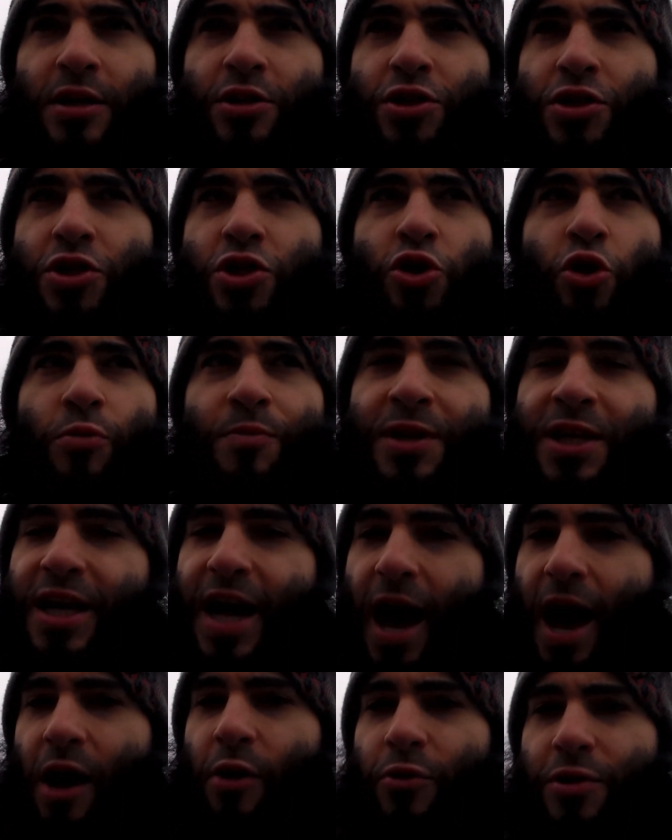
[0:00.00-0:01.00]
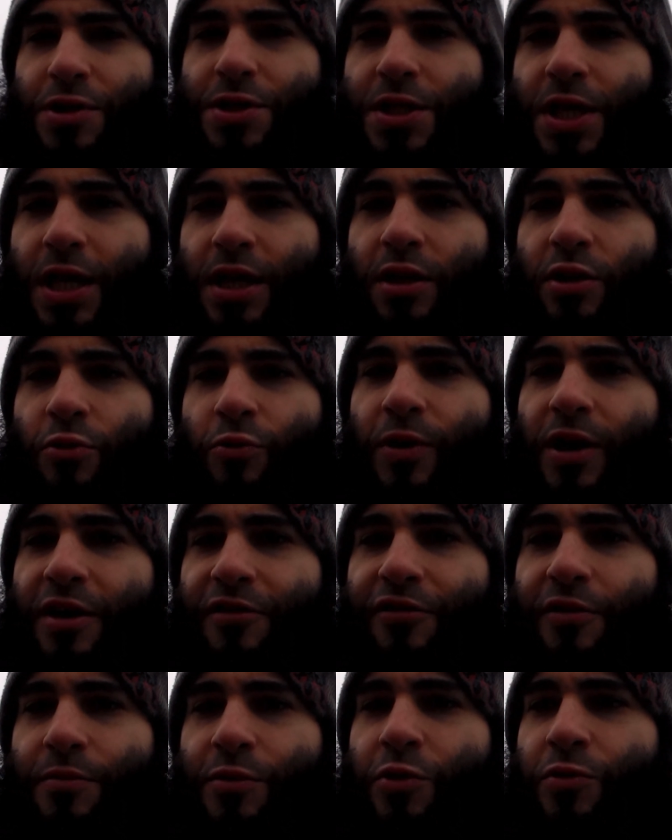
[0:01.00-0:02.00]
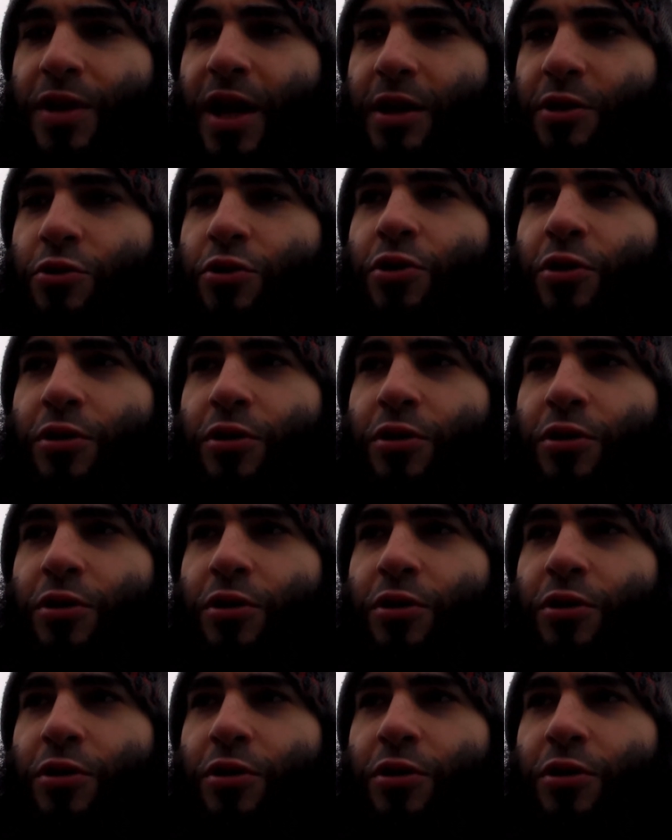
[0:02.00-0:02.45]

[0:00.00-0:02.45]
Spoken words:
Just so many hours taken away from you that you